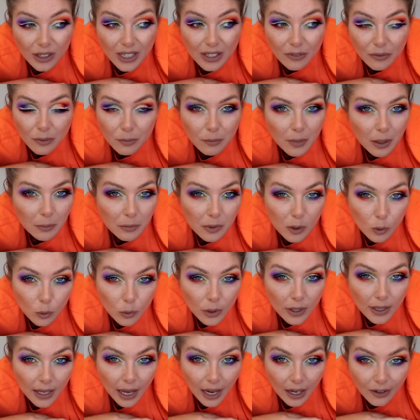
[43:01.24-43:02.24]
or even maybe the
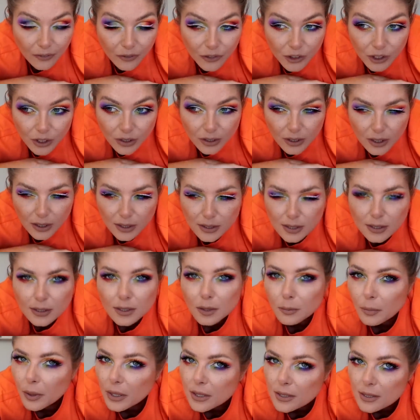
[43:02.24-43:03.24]
week after, because it
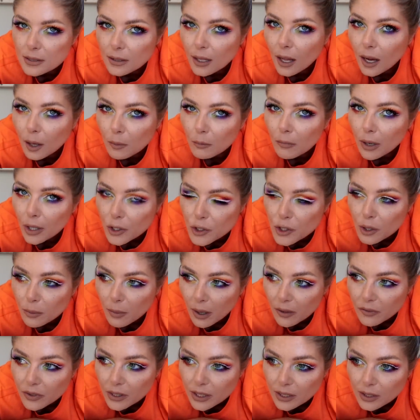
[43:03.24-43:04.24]
depends on how much I'm
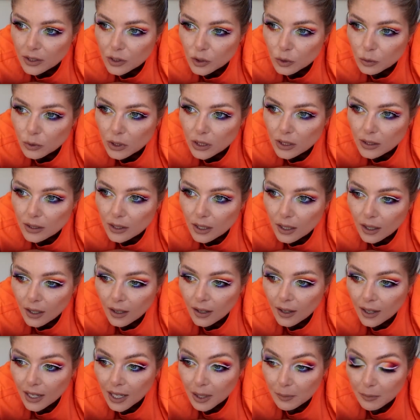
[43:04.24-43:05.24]
having next week.
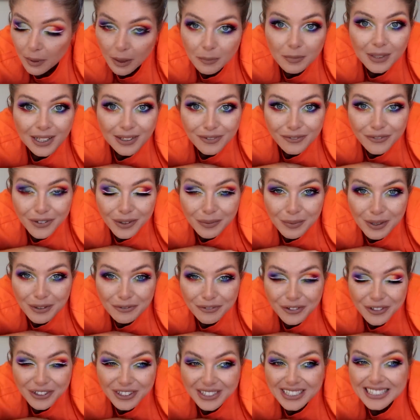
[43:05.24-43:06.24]
But I'm done filming
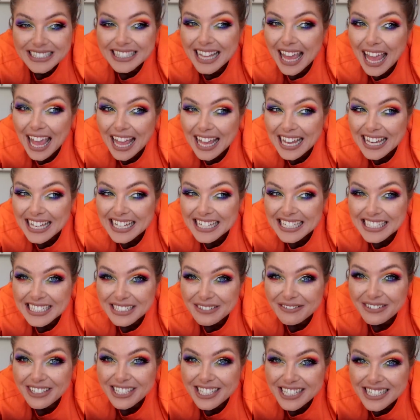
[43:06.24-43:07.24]
for
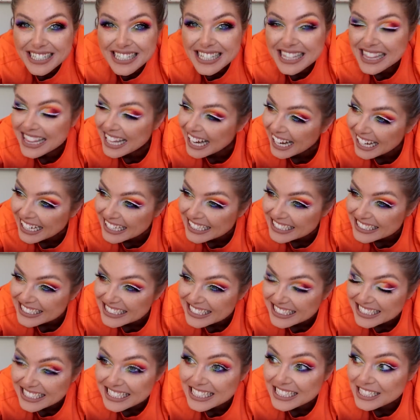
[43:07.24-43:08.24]
today, which is
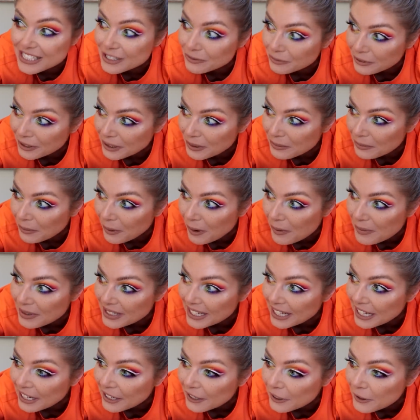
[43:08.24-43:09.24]
nice because it's really warm
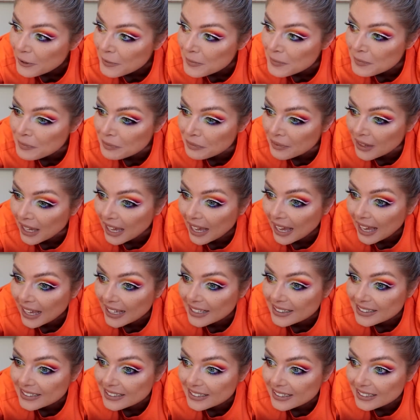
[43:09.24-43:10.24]
in here,
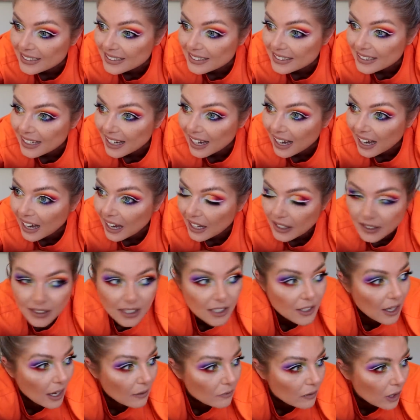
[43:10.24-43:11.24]
and I
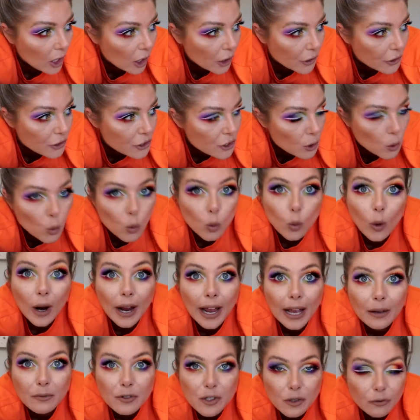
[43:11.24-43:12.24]
need to have lunch. Oh, I
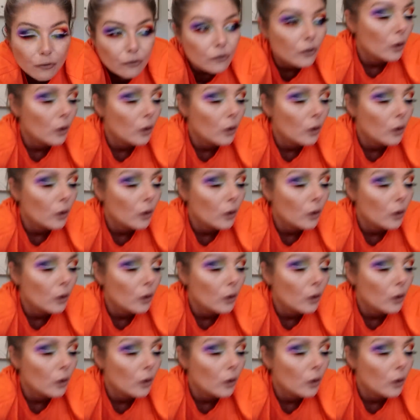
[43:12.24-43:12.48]
have some